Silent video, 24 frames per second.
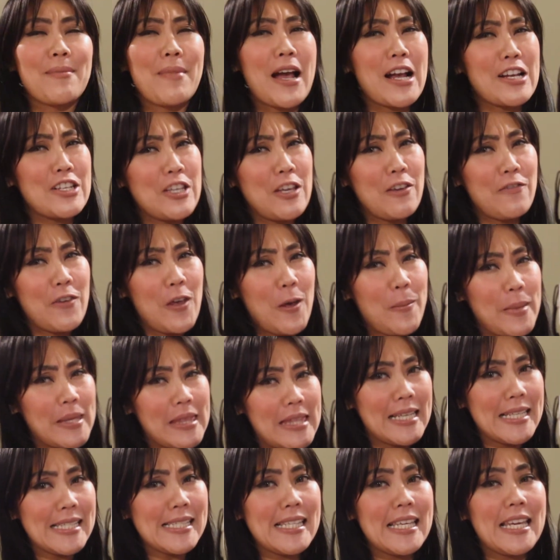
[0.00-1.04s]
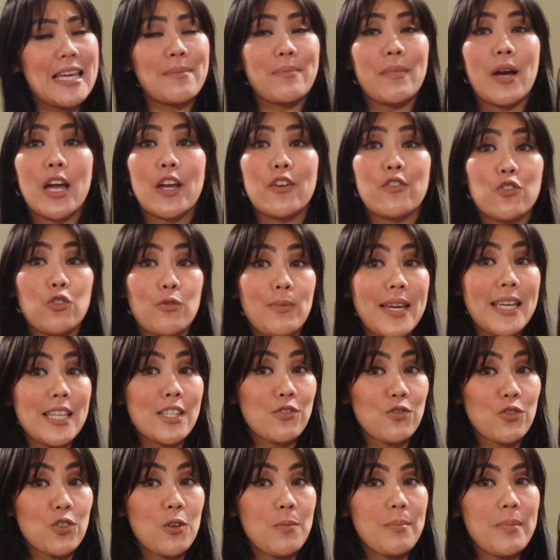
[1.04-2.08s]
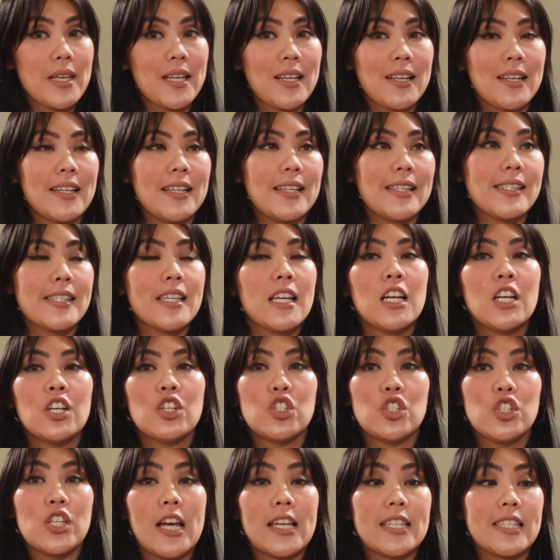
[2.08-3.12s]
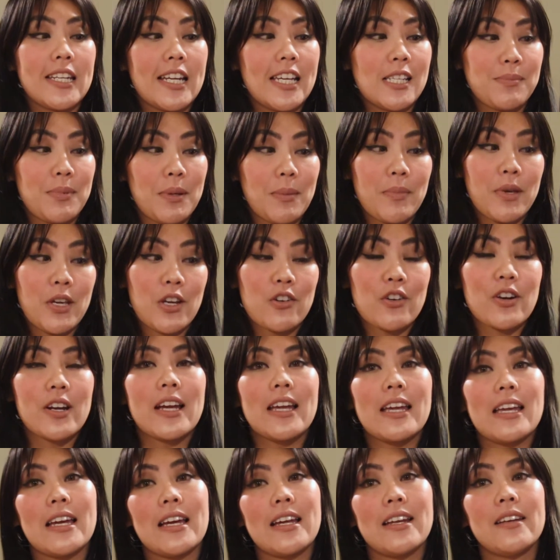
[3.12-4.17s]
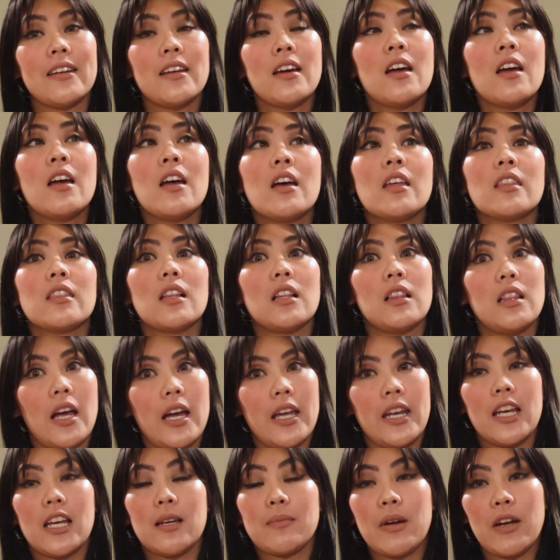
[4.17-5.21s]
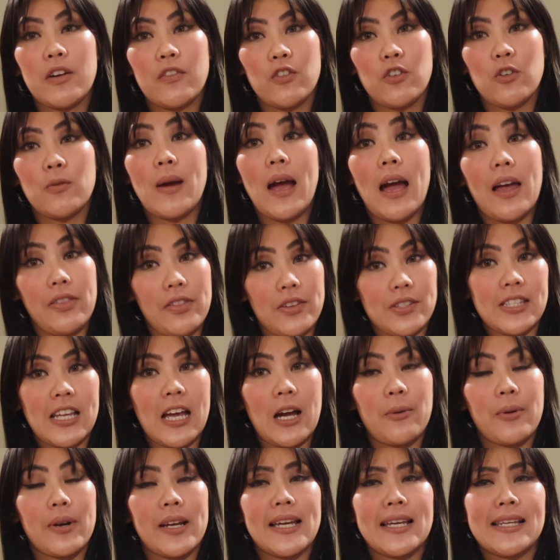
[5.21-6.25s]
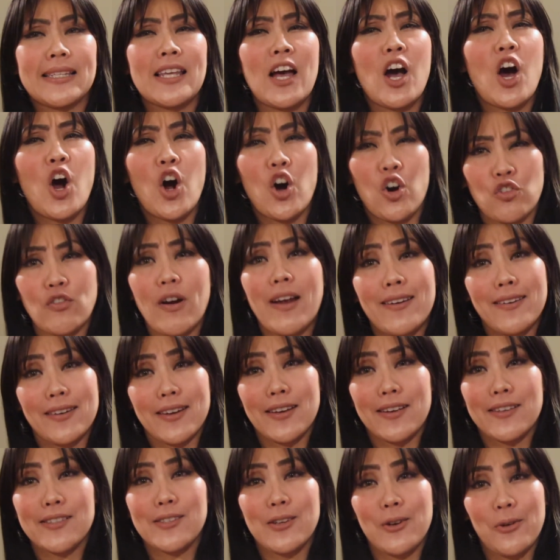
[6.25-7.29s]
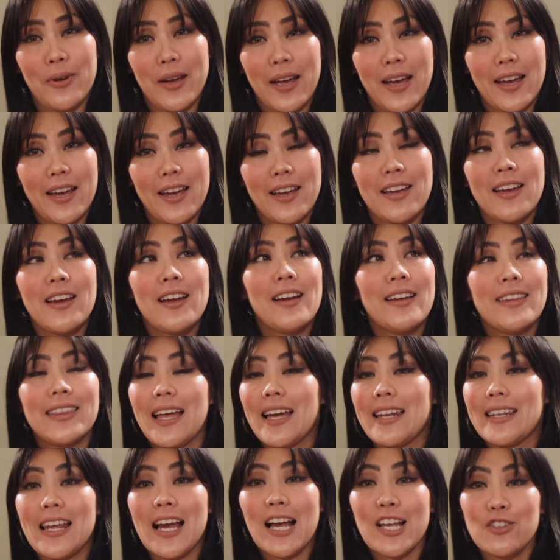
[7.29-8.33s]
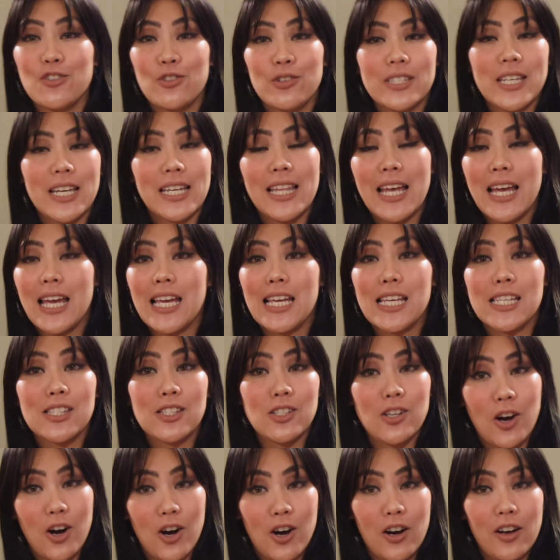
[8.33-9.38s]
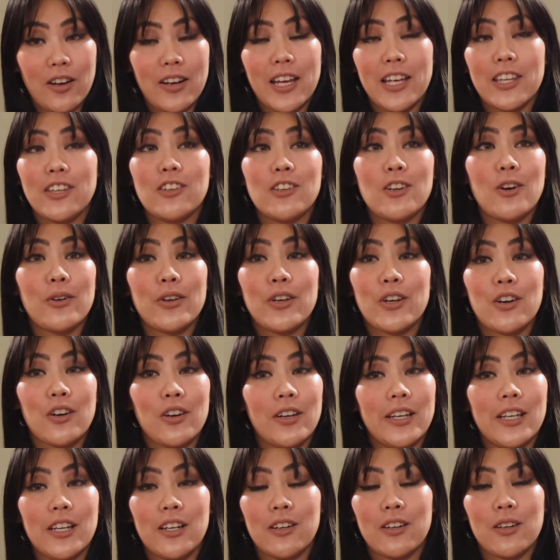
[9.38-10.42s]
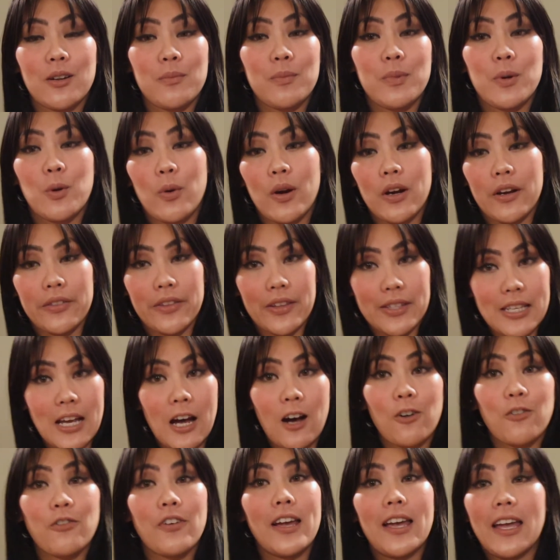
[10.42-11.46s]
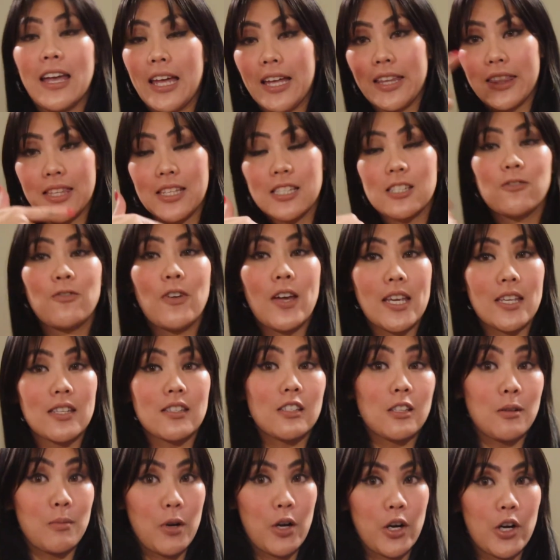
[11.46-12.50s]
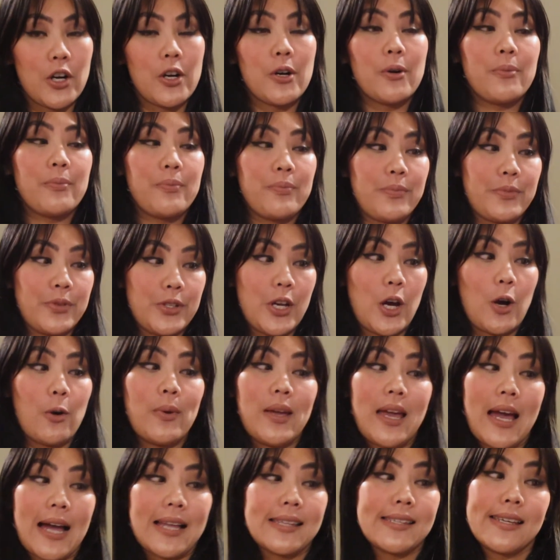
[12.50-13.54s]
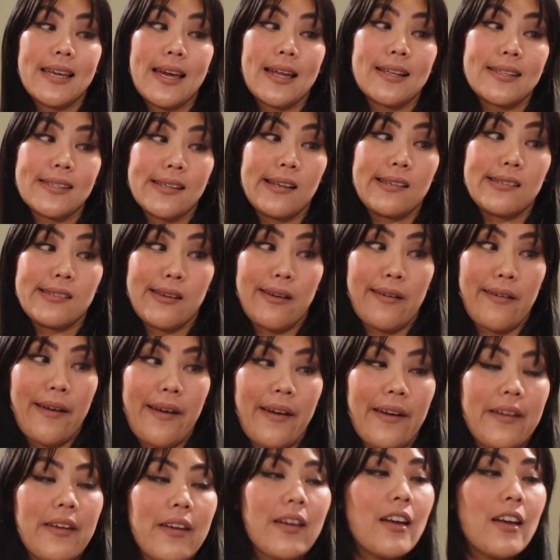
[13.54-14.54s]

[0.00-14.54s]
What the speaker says: actually filming this in my roommate's room because she has a nice big mirror and the lighting in my room at this hour is horrendous, okay? That natural daylight is gone and you know your girl ain't gonna be wearing this outfit and this face tomorrow. So we had to get it done today.